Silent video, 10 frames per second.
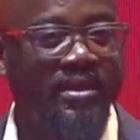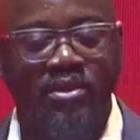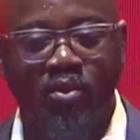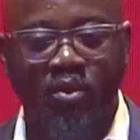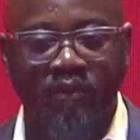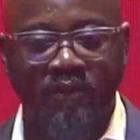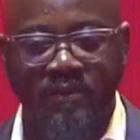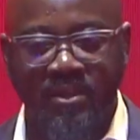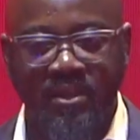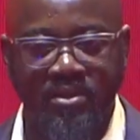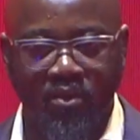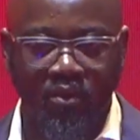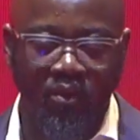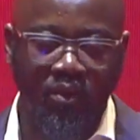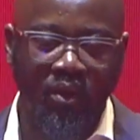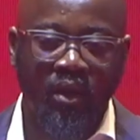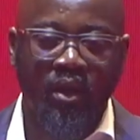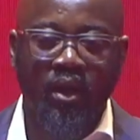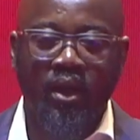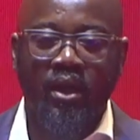ago or 15 years ago.
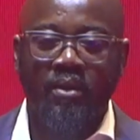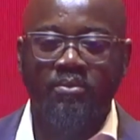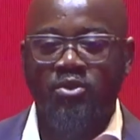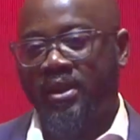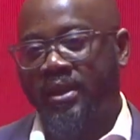Today,